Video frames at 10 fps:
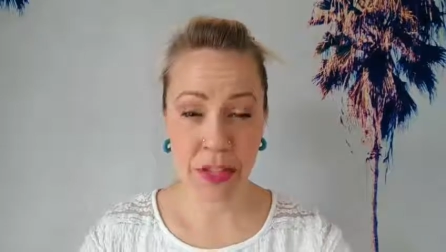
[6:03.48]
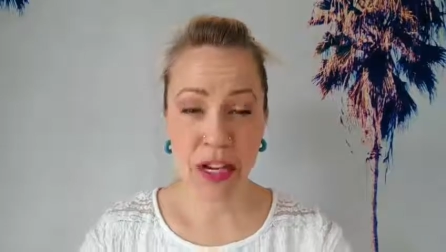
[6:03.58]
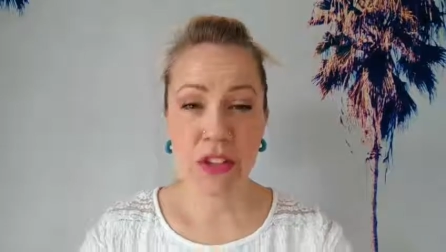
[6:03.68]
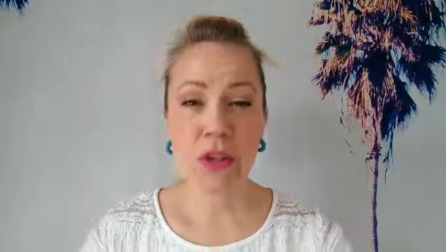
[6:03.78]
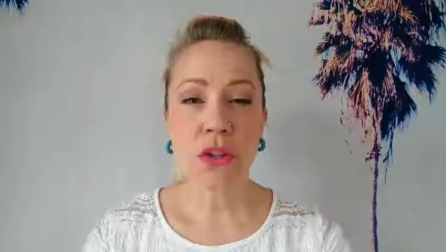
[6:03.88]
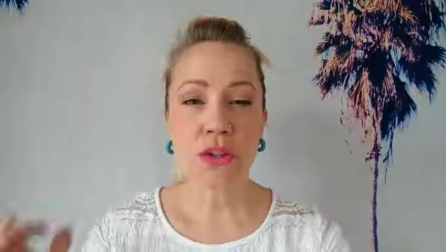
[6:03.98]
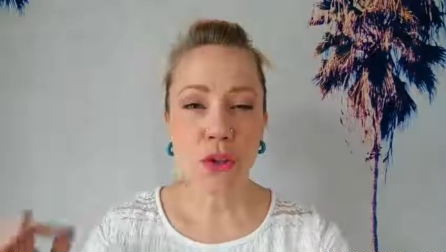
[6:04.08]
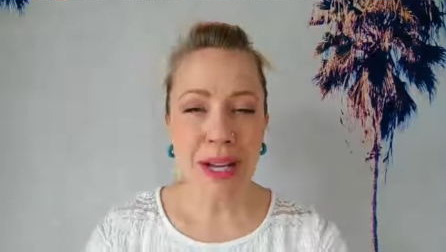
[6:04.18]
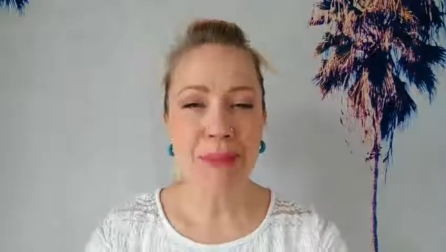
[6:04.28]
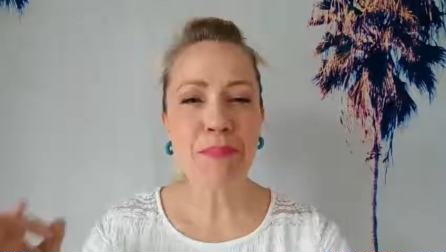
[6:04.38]
So there's
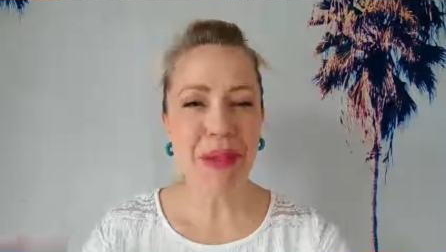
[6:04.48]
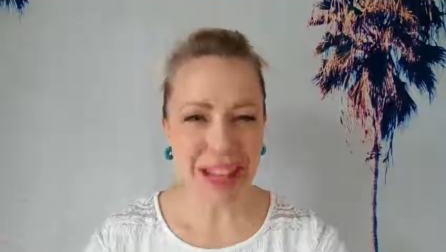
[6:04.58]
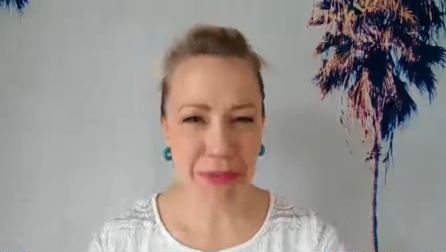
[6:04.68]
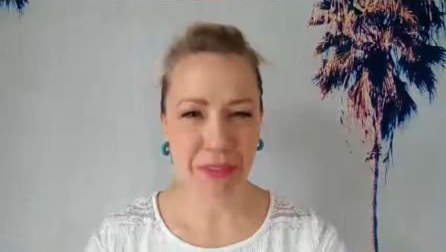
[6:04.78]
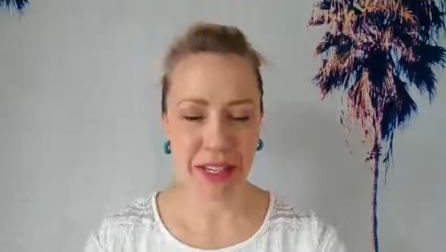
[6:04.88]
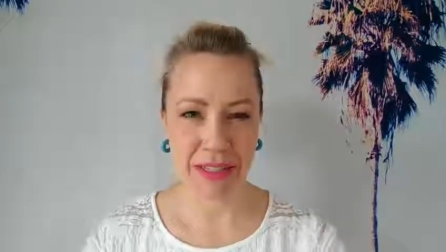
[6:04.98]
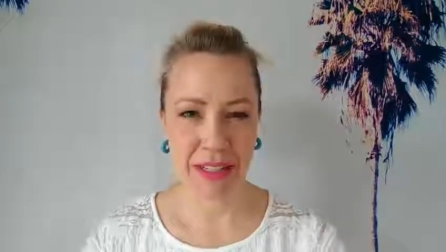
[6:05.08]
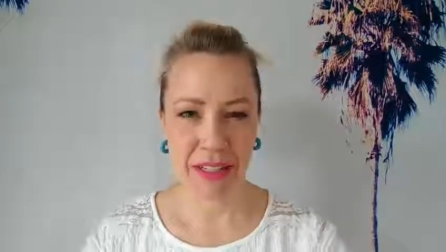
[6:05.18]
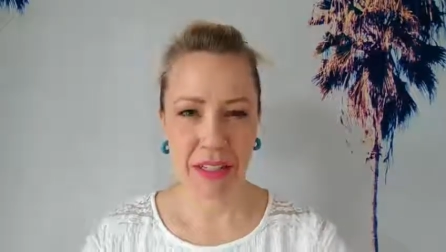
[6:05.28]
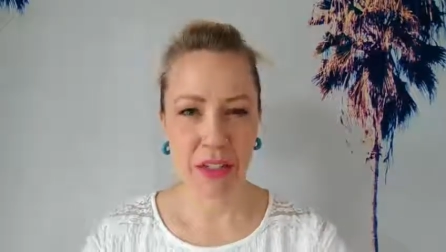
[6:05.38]
great benefit
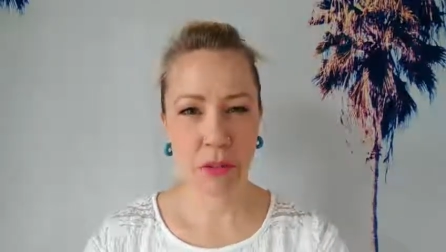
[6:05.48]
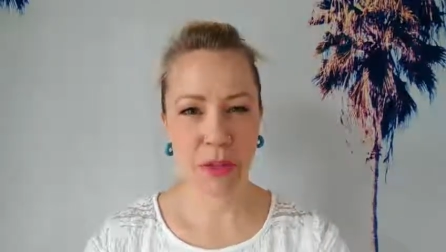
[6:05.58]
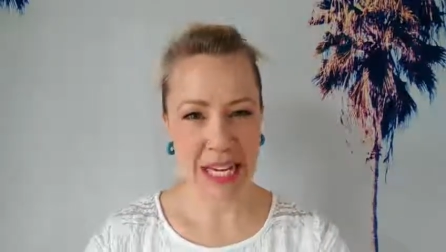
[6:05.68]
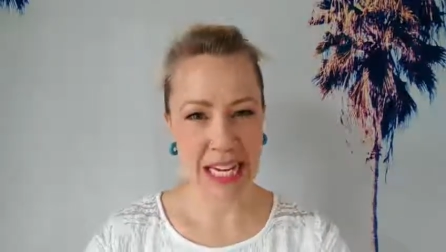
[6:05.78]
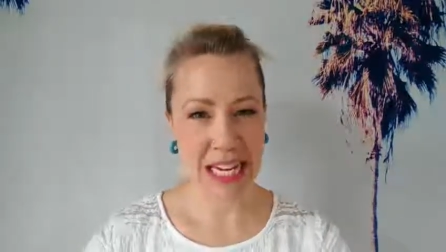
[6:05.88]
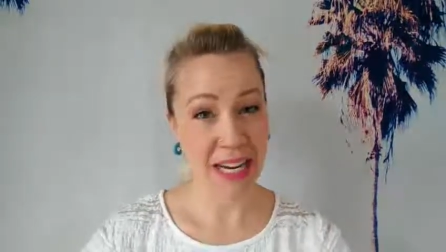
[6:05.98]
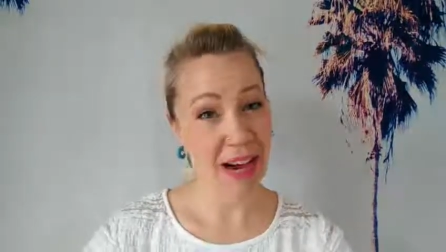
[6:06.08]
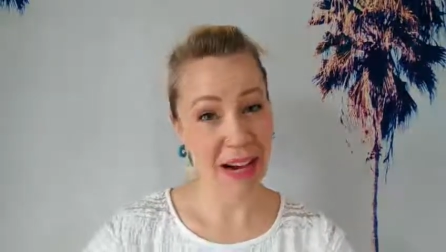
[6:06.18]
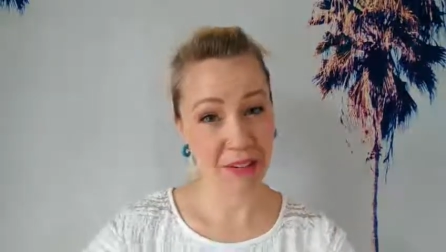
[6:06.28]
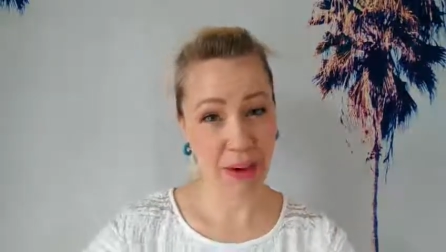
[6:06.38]
to being in
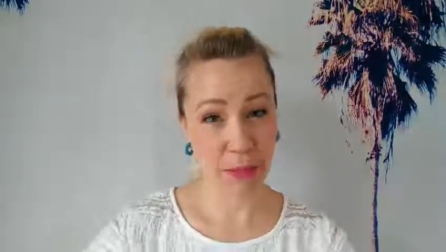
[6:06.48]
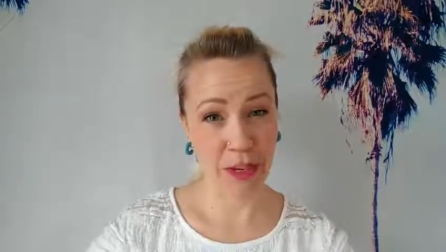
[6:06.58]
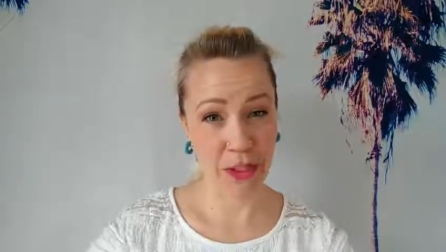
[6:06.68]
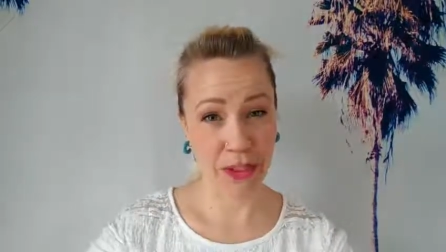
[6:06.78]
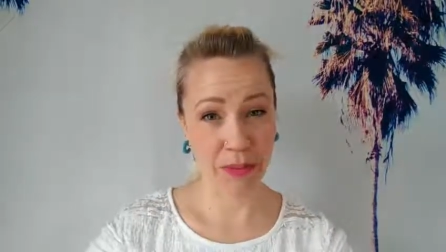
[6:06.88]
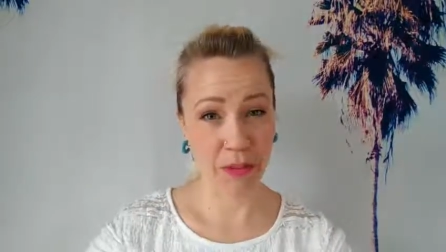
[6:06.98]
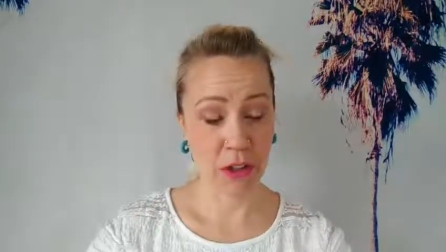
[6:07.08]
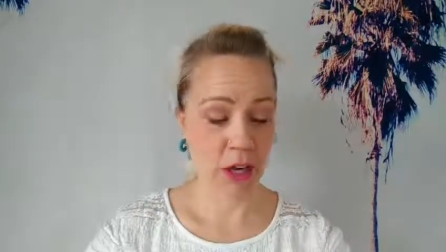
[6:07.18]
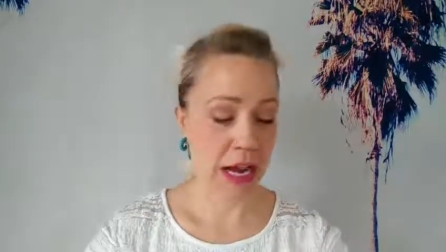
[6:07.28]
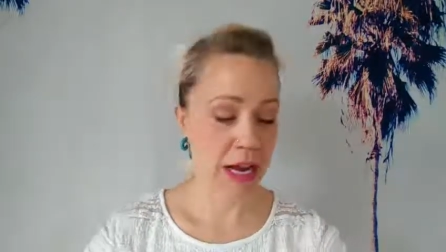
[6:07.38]
high vibration,
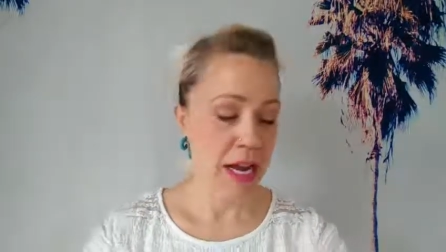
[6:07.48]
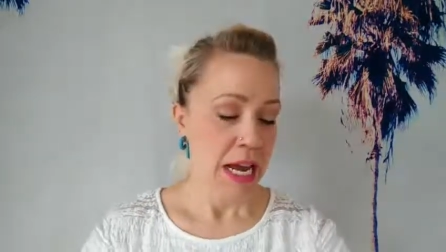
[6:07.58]
okay?